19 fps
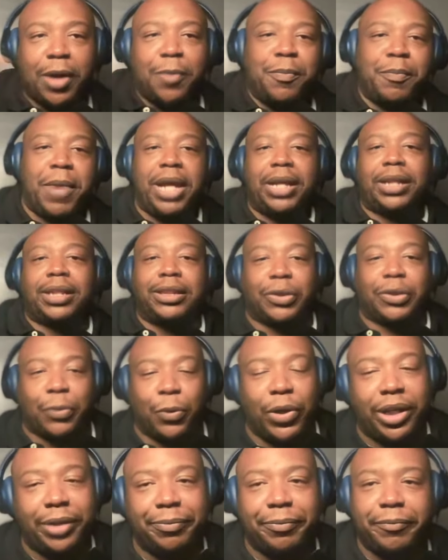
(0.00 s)
I'm gonna make this
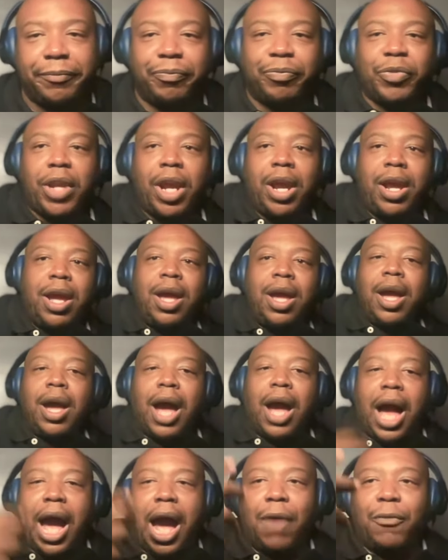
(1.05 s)
quick. All right.
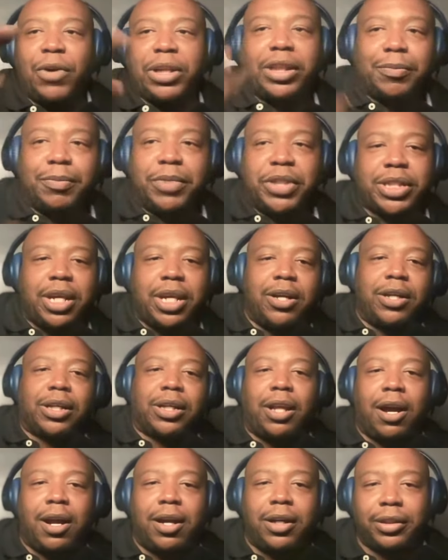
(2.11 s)
I went to Michelle
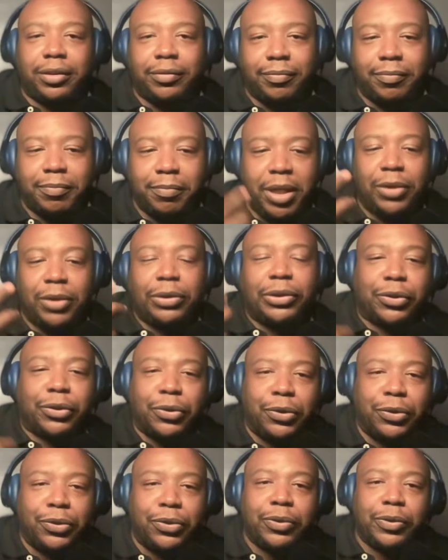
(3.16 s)
Clark Middle
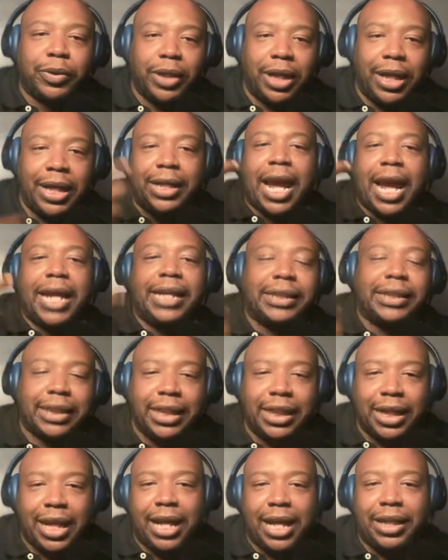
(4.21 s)
School in
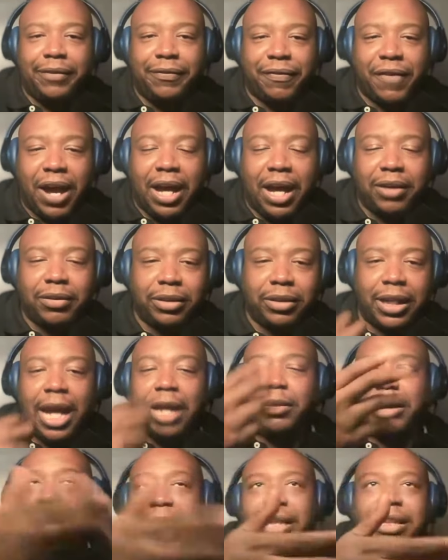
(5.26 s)
1995,
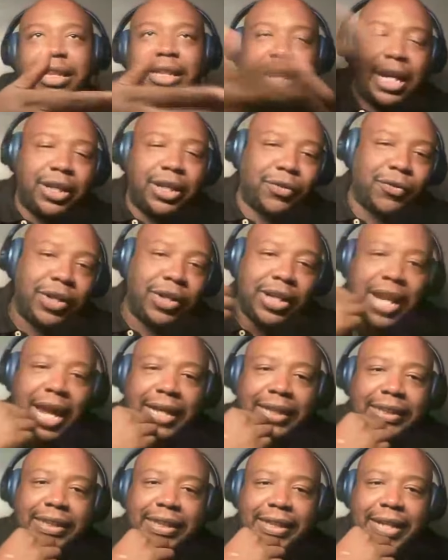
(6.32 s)
1993 to
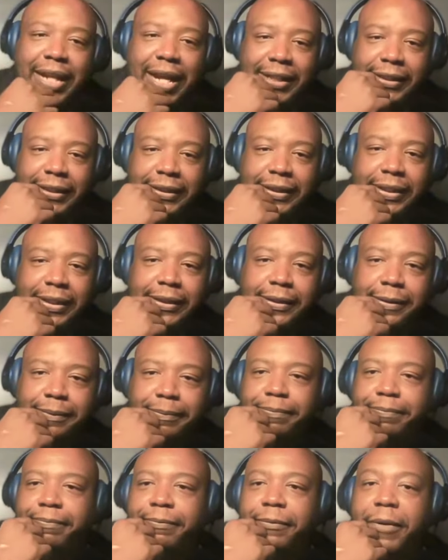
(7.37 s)
1996.
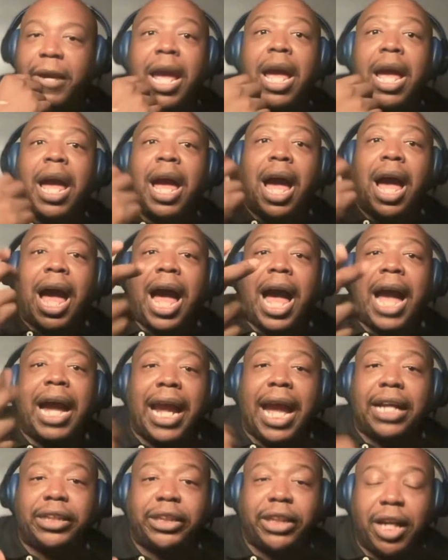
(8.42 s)
I
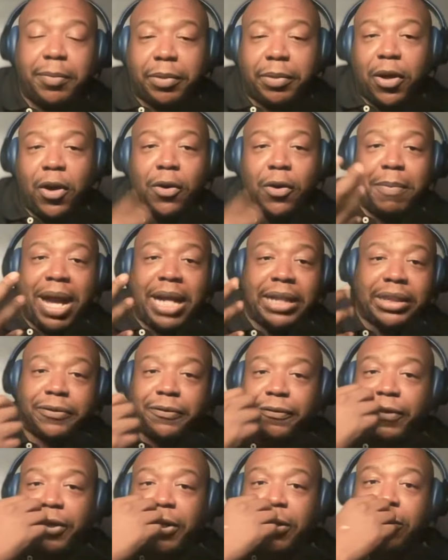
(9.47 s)
got jumped on by some
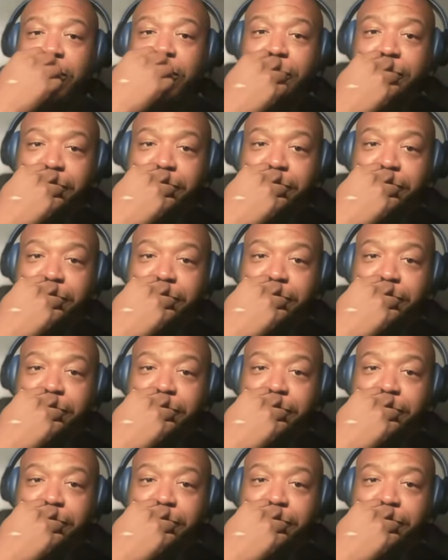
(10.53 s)
foes.